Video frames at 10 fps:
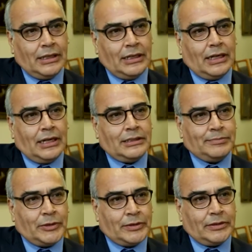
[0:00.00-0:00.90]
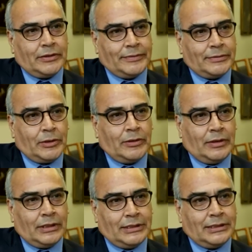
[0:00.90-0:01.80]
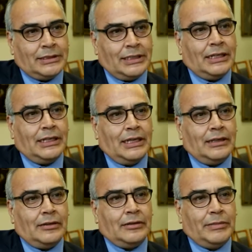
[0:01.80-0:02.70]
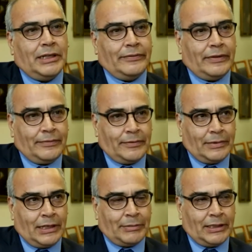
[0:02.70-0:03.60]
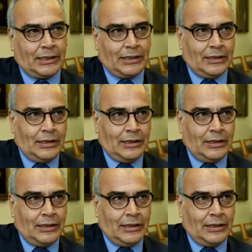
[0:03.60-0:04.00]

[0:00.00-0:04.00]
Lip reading: a large portion of smallholders still cannot benefit from capital.